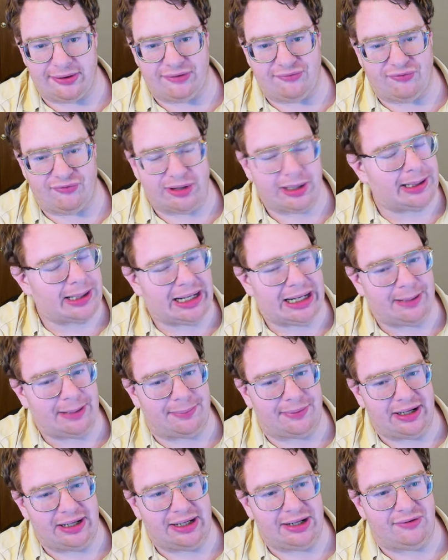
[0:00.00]
of what's
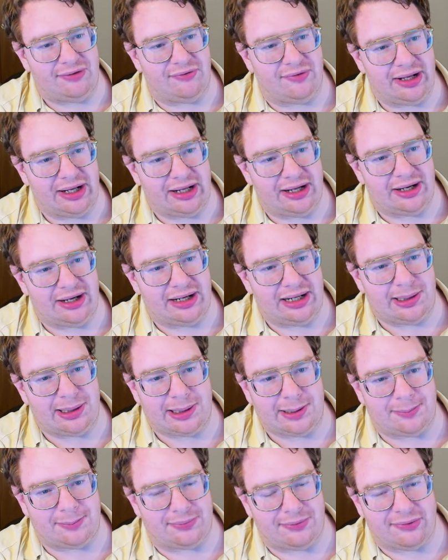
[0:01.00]
happening and in
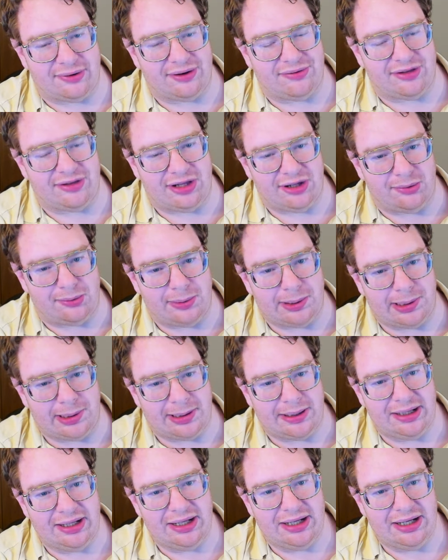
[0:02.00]
support of those
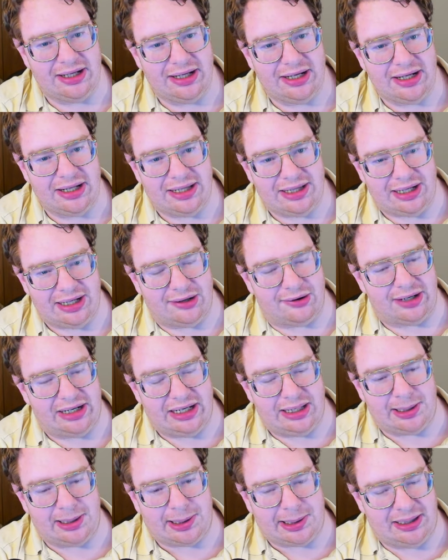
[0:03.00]
that are
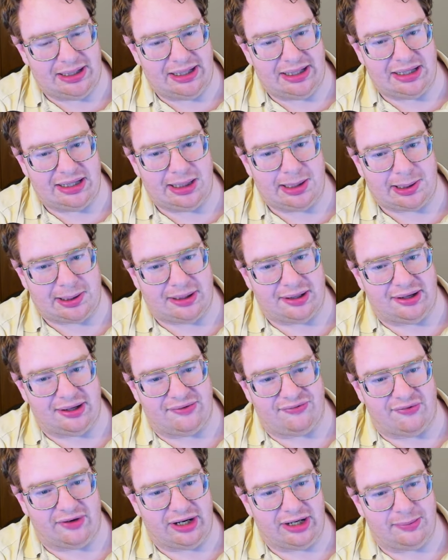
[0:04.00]
innocent in this
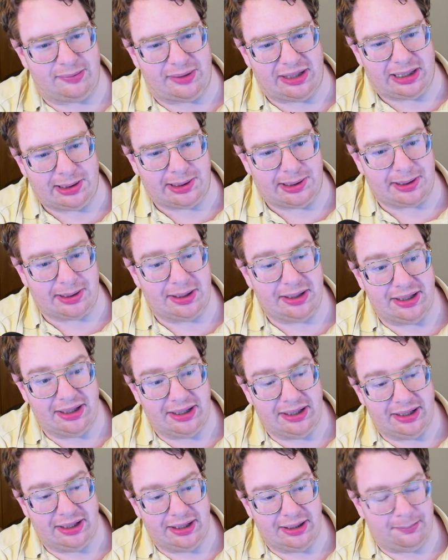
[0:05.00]
conflict. Because,
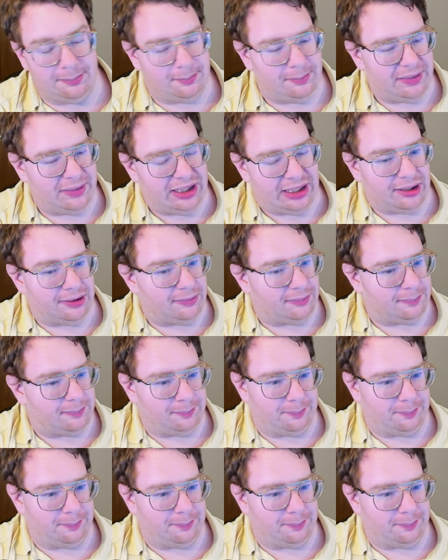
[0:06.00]
you know,